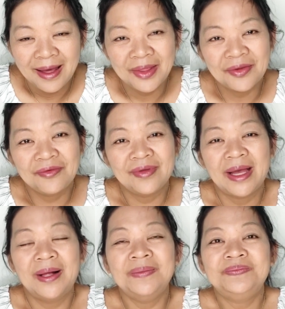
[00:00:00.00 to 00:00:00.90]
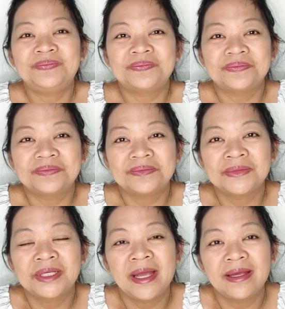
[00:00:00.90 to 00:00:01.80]
other fail.
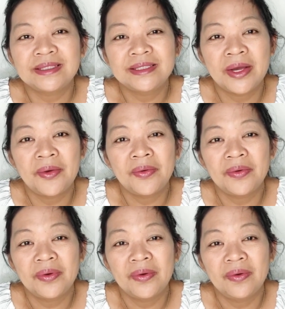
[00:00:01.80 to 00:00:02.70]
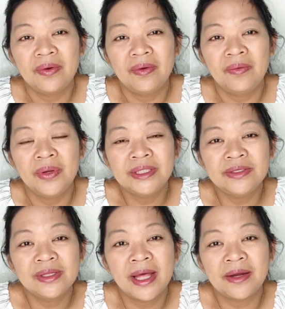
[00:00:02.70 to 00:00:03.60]
Okay, so we
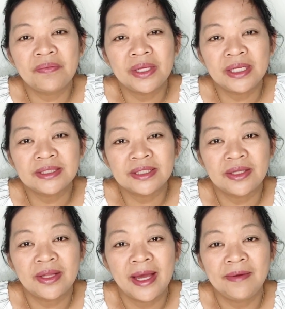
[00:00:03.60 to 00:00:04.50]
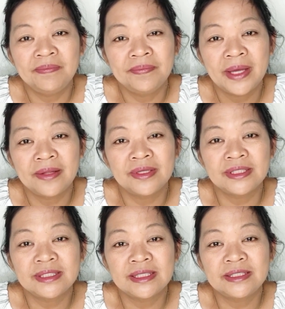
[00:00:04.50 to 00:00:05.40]
do a lot of meetings online, and
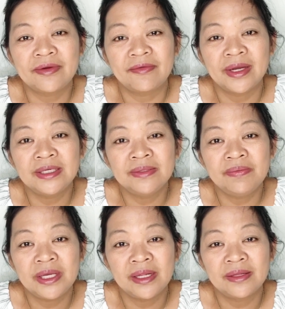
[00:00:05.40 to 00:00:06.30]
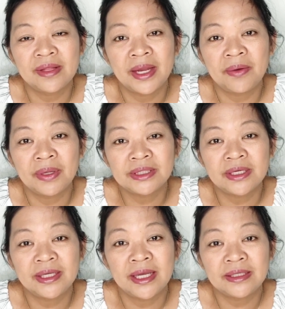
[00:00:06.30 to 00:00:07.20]
this is a different meeting that I went
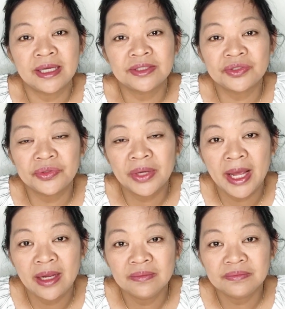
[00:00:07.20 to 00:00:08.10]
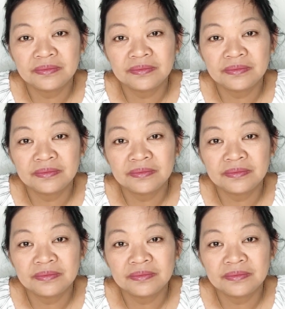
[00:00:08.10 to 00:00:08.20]
to again yesterday.